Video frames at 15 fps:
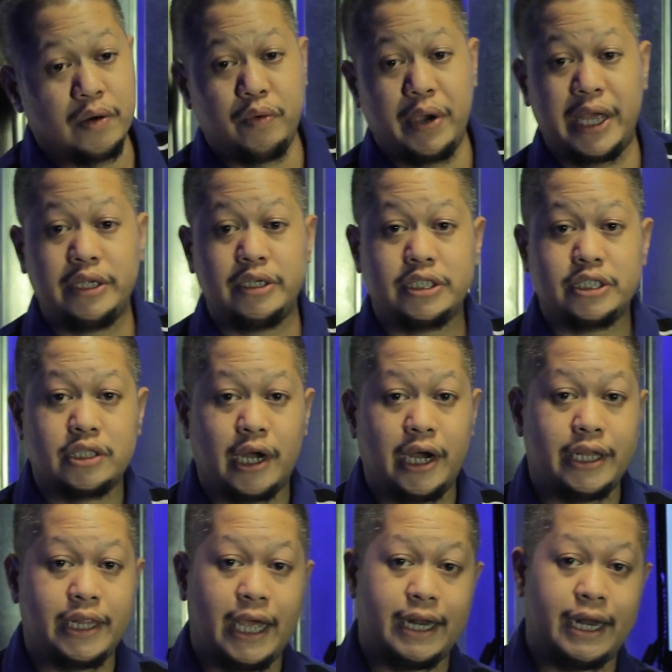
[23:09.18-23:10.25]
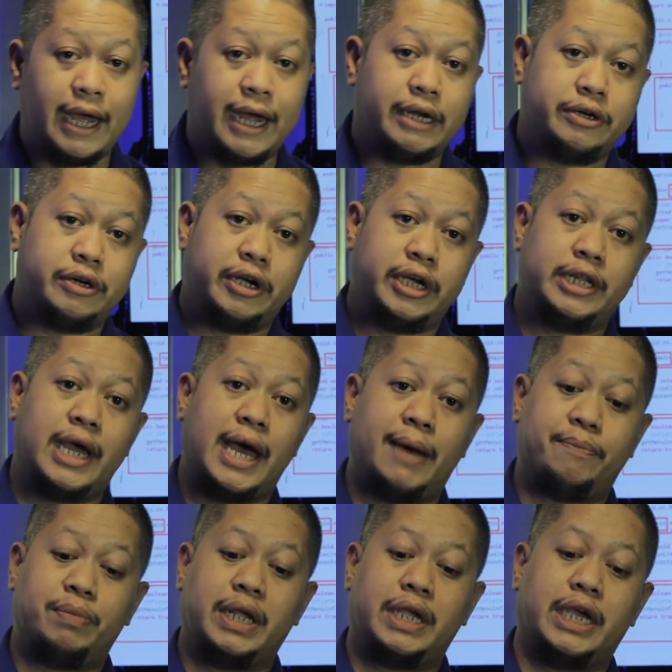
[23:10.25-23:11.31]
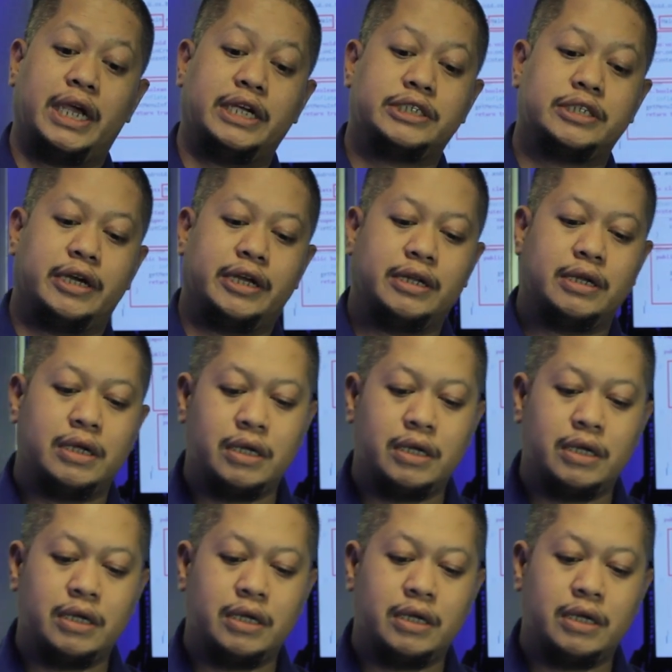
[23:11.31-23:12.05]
when you start an Android application.